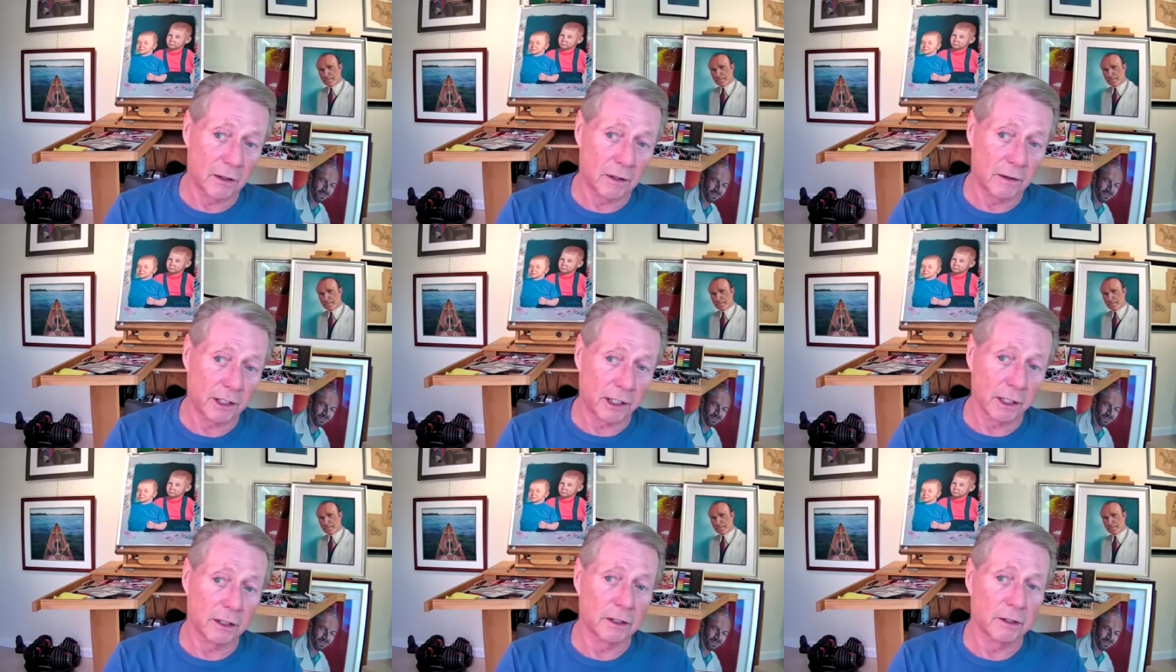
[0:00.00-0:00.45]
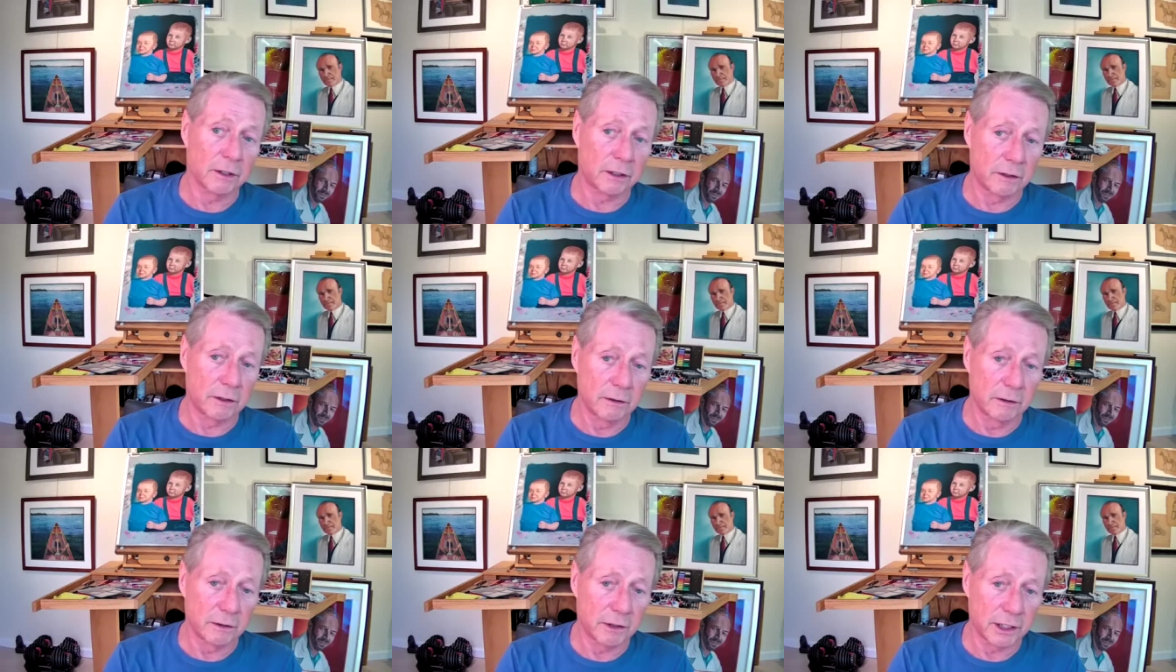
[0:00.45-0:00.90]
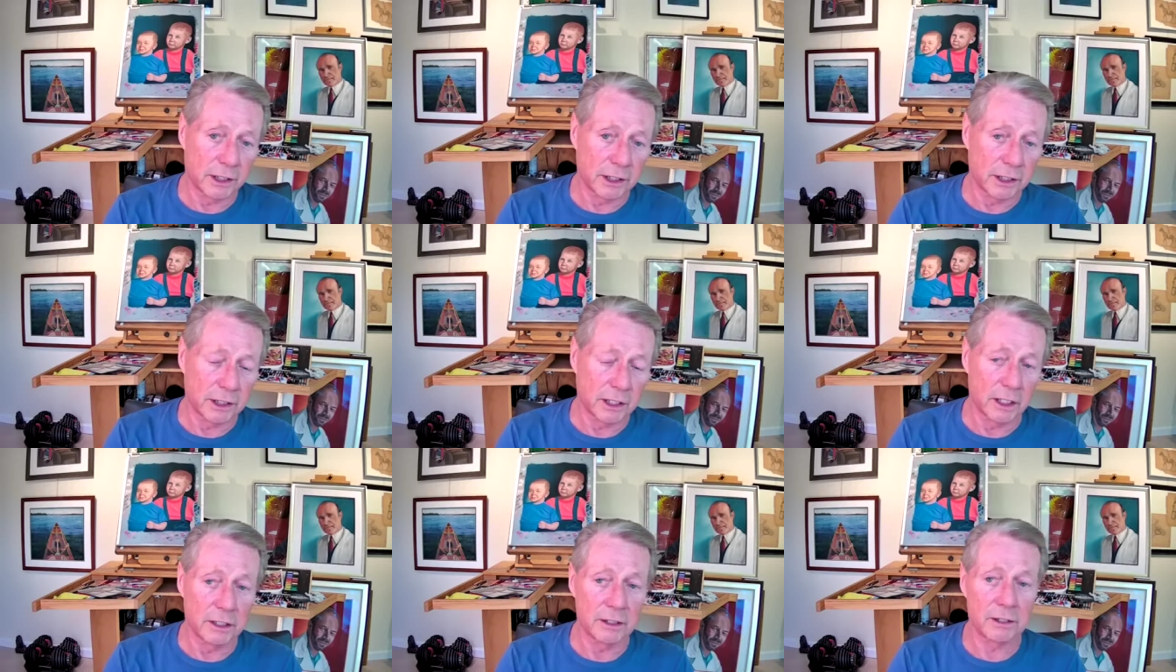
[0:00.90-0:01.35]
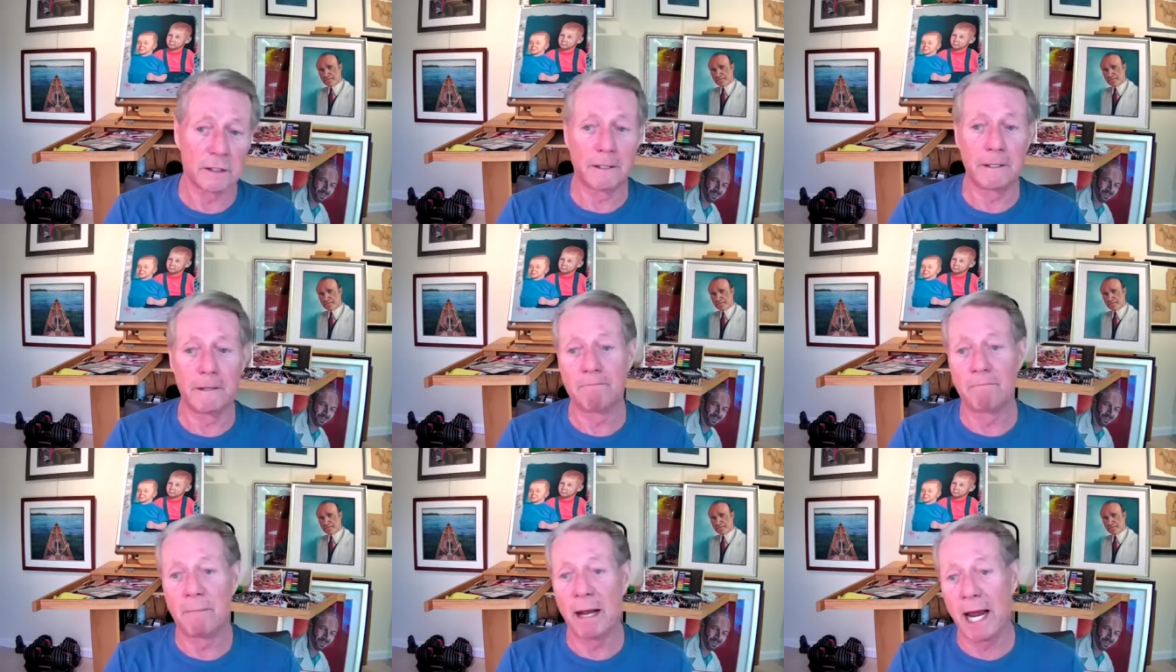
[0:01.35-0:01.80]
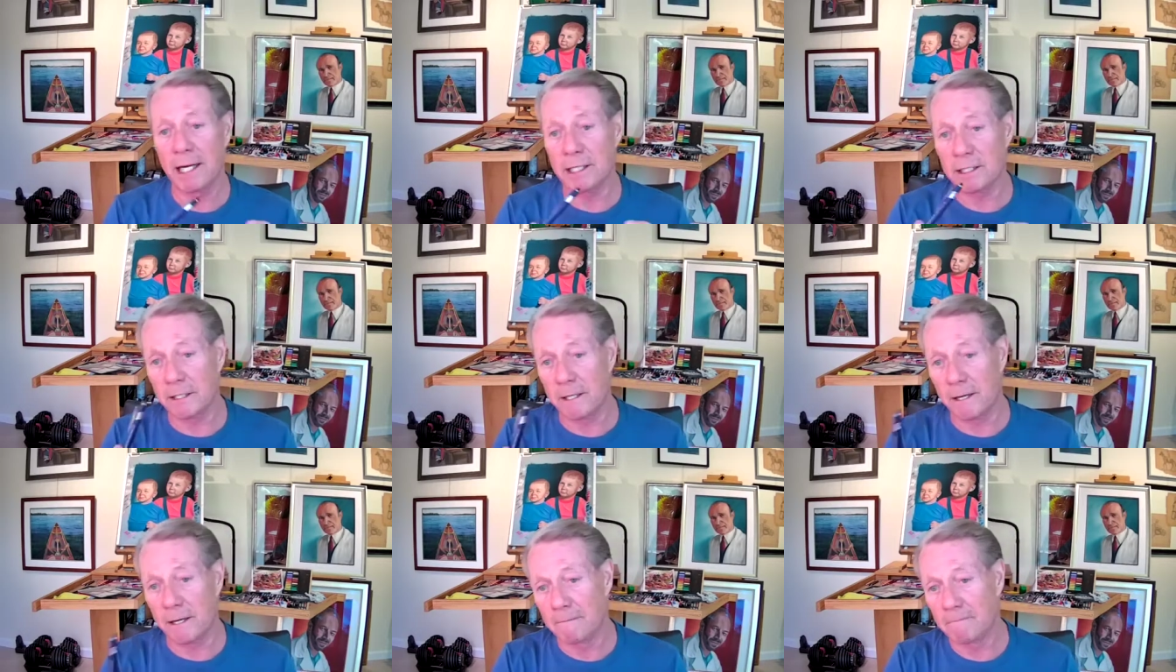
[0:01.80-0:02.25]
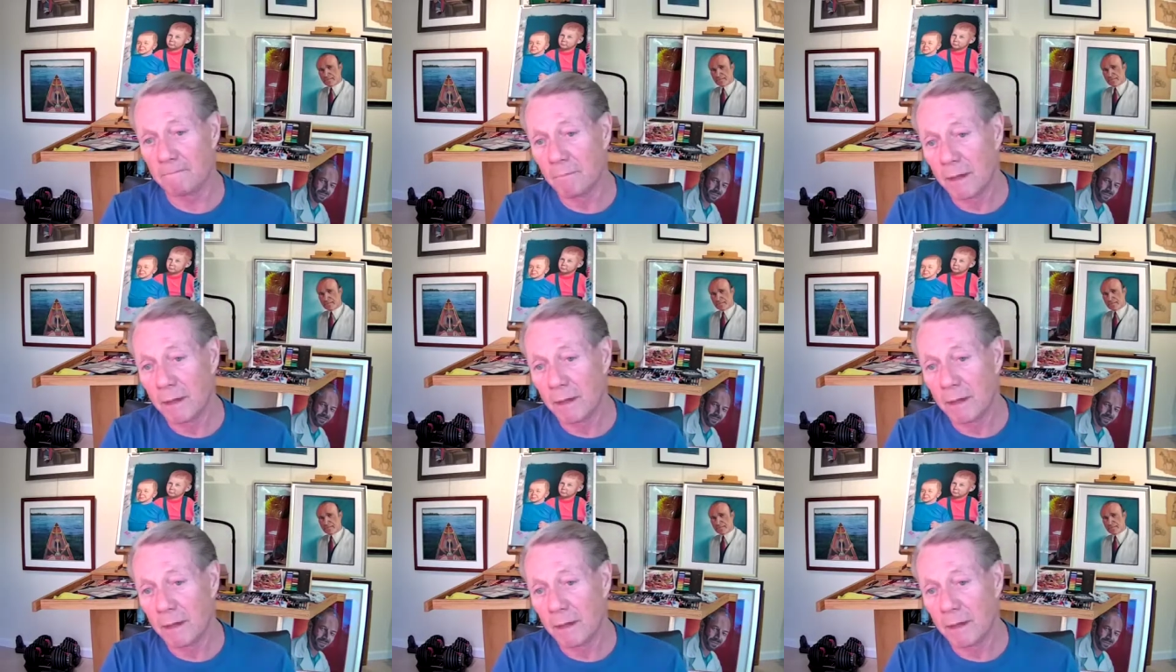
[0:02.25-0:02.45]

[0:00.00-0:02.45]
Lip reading: killer T cells, and then Max had